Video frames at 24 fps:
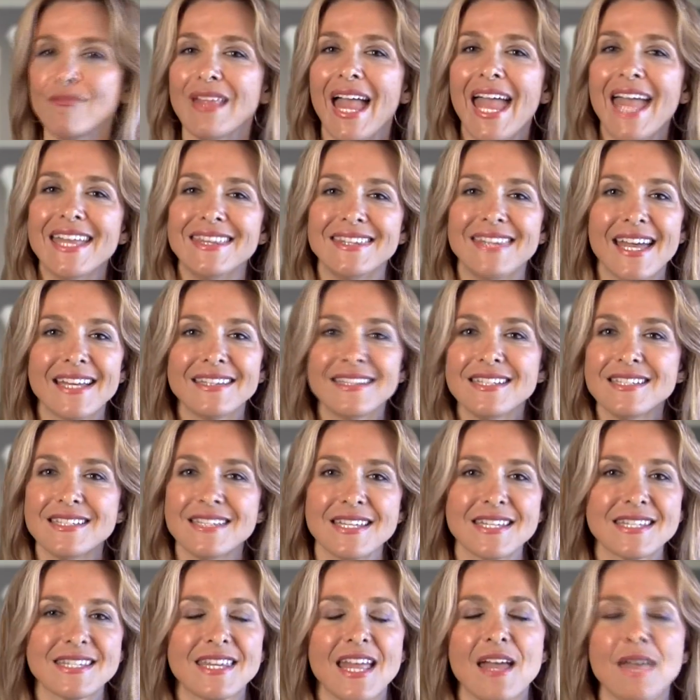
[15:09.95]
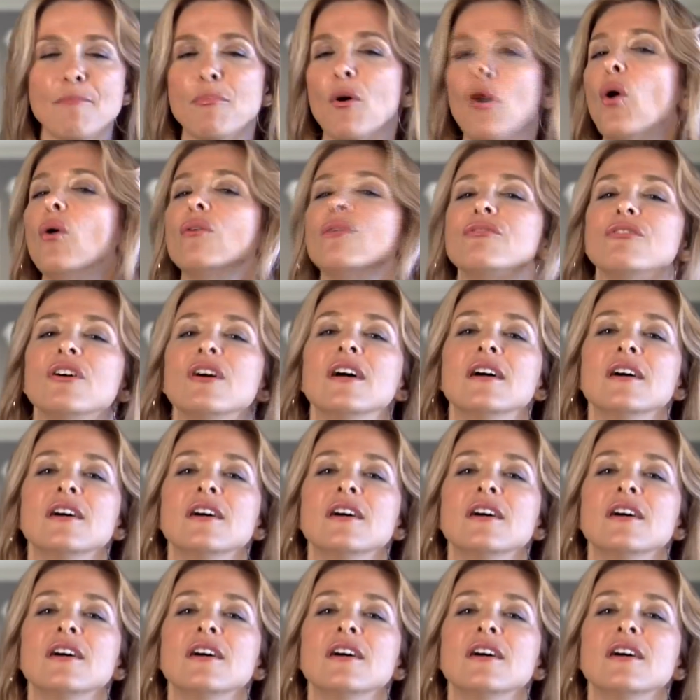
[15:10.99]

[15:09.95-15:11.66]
And that is a step of